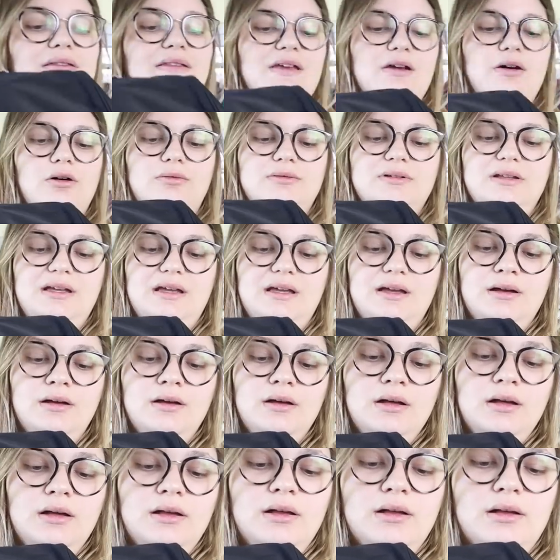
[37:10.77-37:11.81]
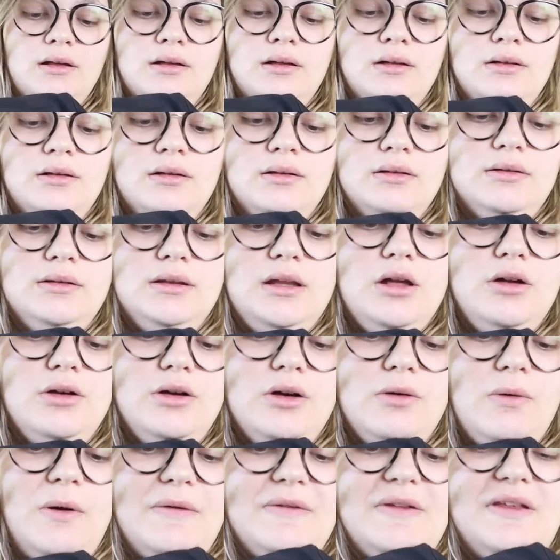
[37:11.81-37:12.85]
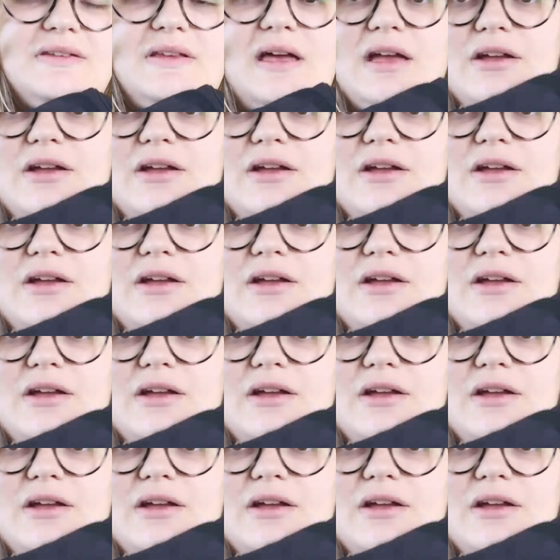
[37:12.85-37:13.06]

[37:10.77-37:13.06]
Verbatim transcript: then the only logo on this